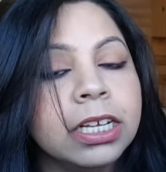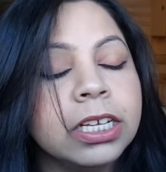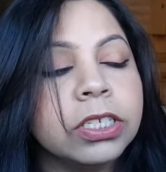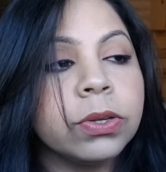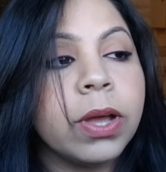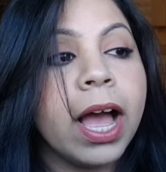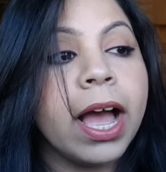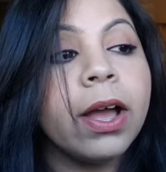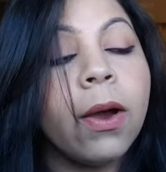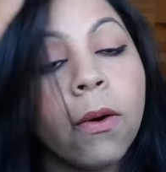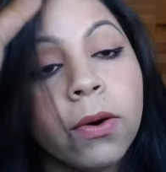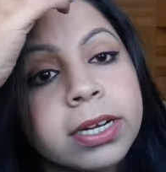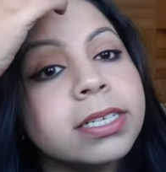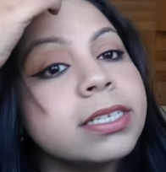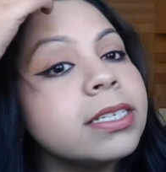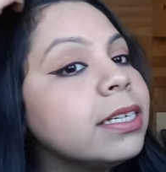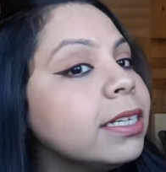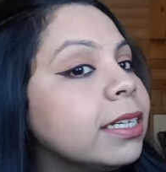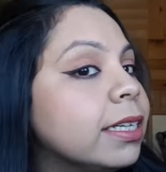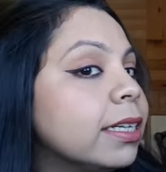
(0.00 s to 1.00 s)
So I
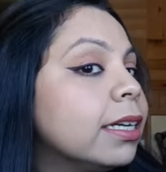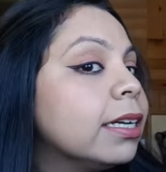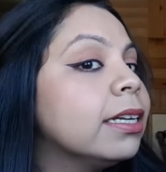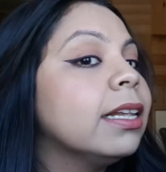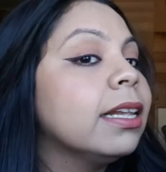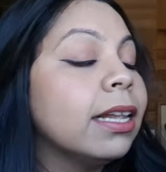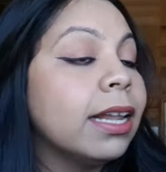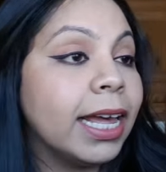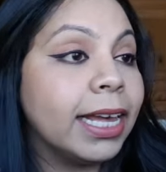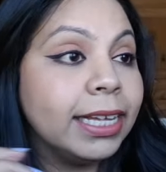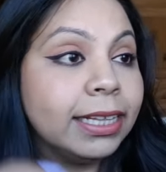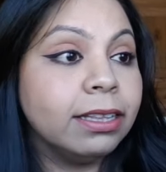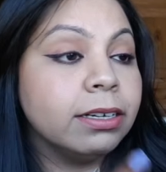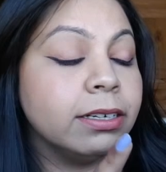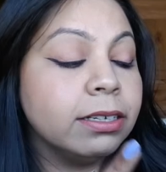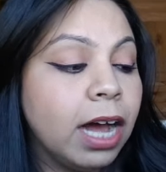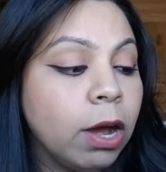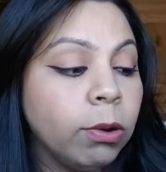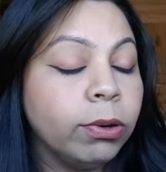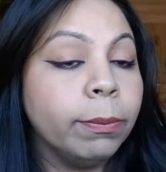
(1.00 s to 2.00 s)
honestly like
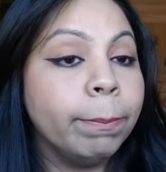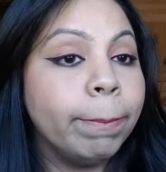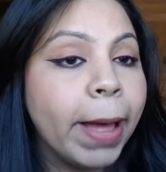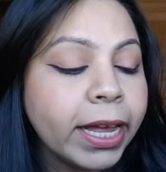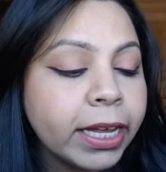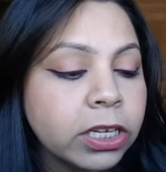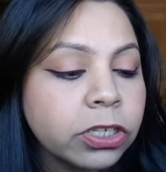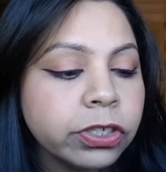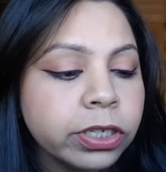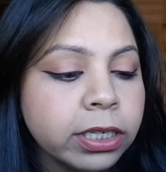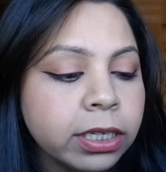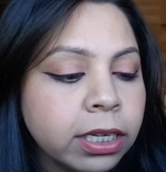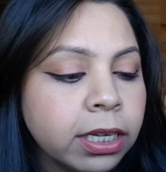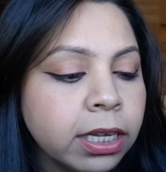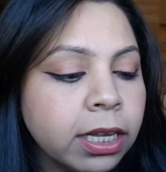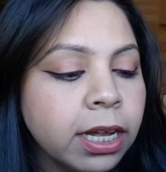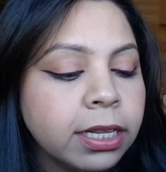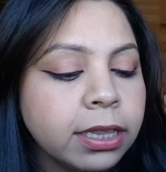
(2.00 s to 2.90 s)
the outer packaging.